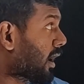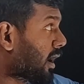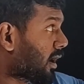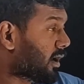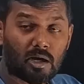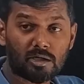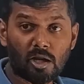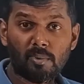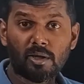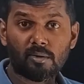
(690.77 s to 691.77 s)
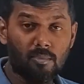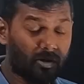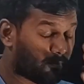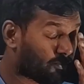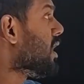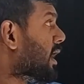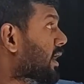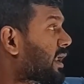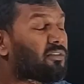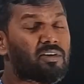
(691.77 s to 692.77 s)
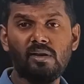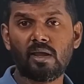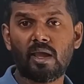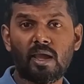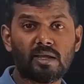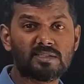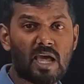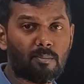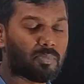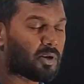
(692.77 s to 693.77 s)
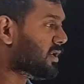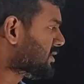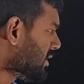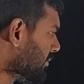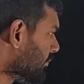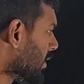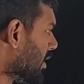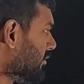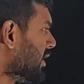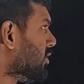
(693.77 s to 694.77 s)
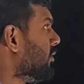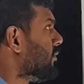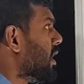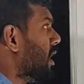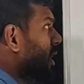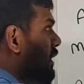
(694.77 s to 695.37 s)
neutrons from the given example? Listen, we know